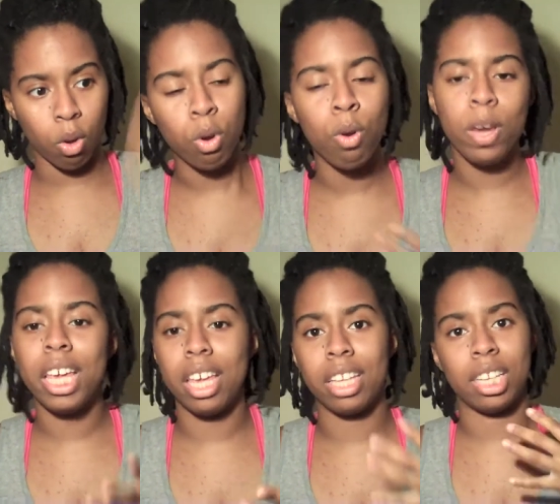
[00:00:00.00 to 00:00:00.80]
who
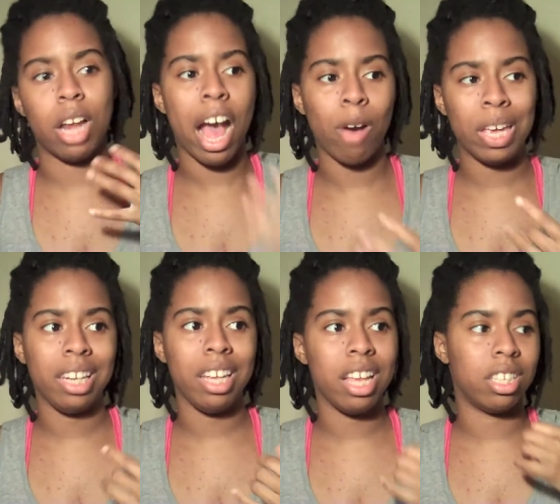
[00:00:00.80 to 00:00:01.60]
he is and how he
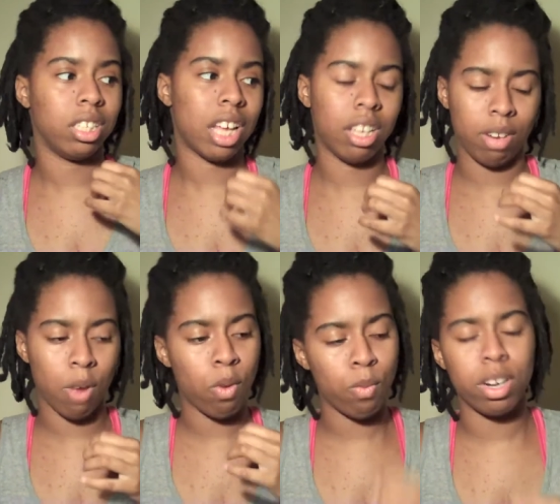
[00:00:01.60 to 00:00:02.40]
leads, and that's something
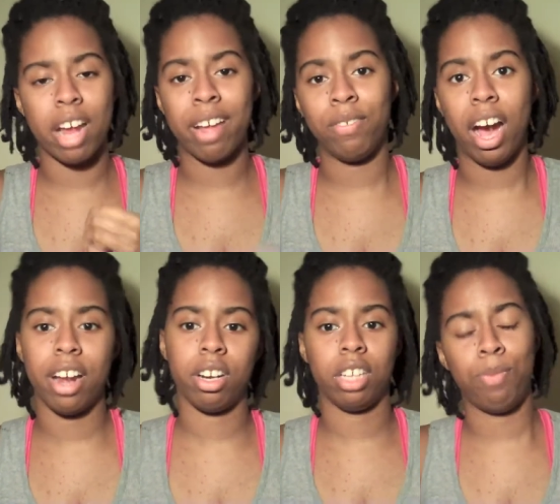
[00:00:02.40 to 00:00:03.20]
that we would not have
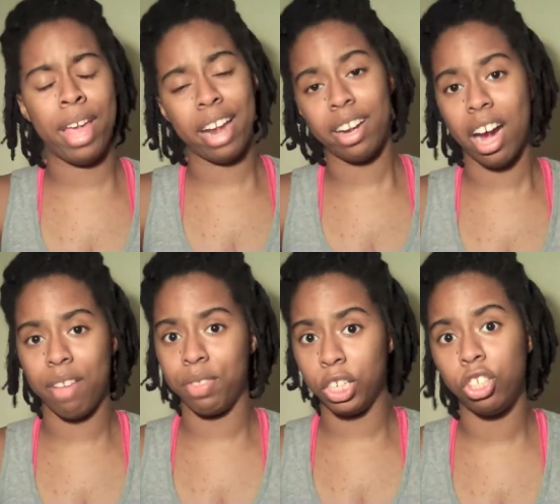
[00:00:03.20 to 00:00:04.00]
gotten unless we had
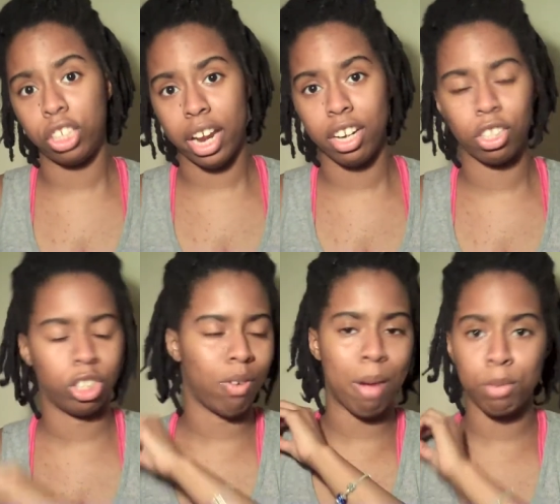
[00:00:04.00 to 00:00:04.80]
gotten this change.
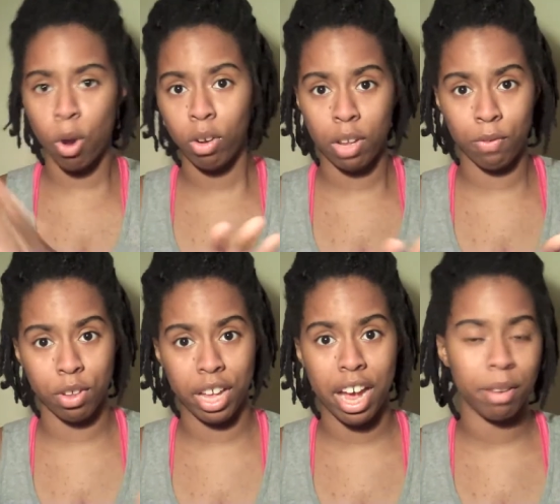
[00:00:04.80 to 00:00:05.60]
So I'm totally
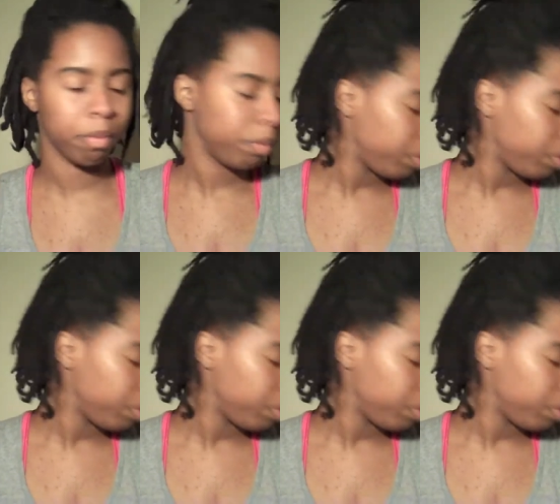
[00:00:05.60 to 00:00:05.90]
for that.